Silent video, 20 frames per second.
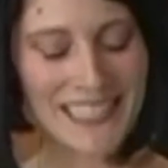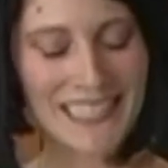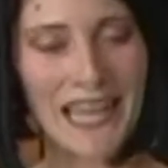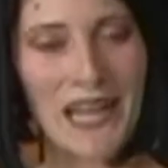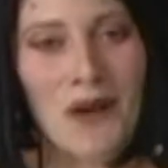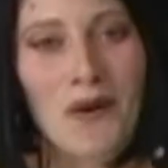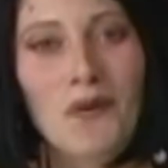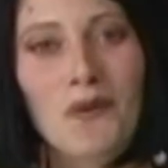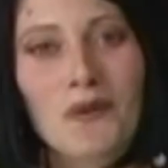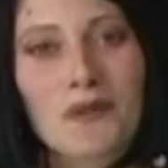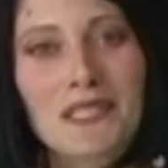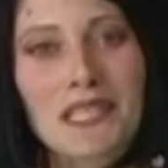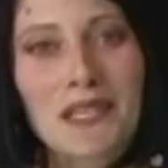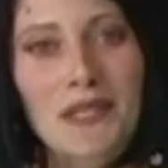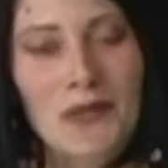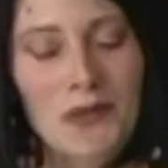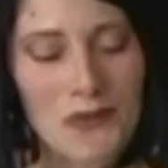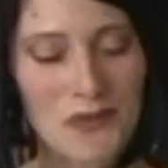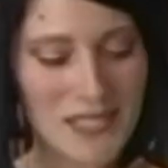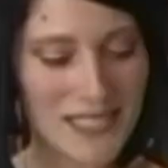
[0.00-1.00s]
and I only
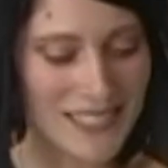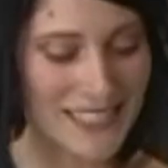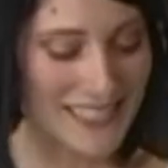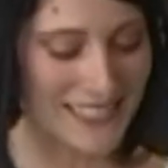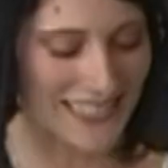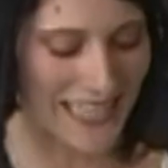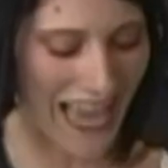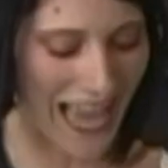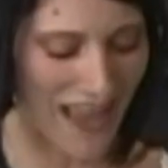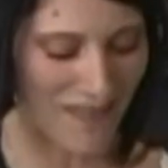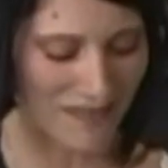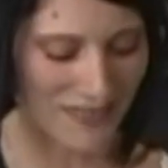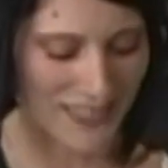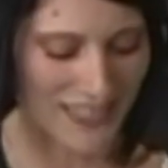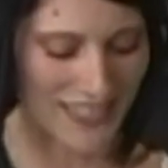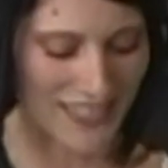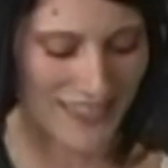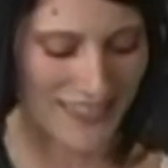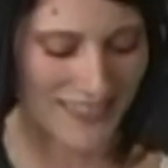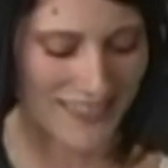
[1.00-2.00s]
use SAF
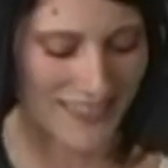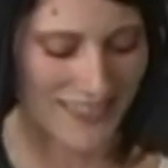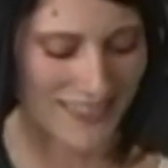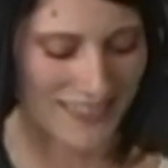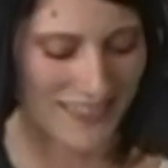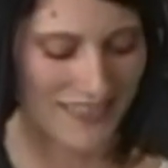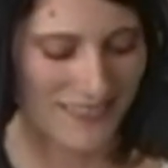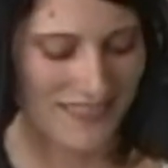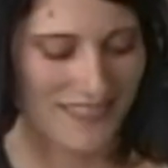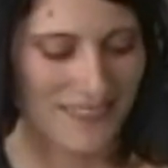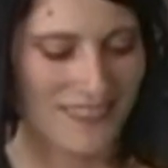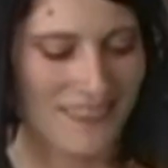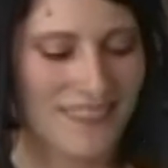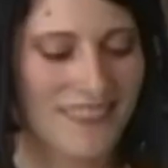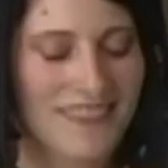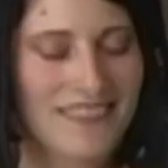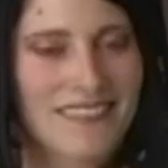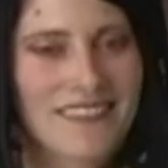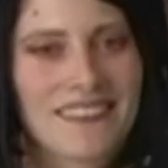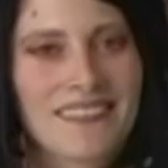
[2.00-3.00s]
yeast.
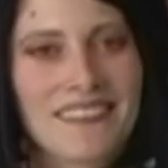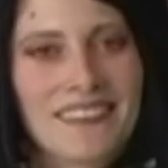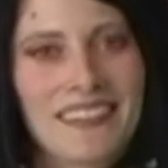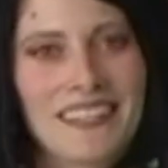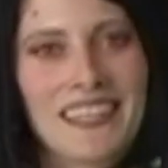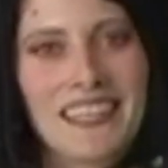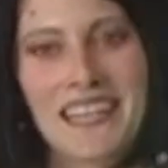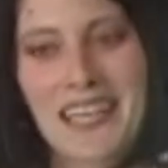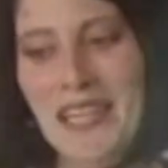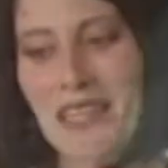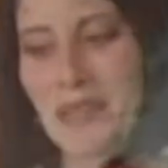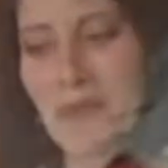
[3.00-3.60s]
The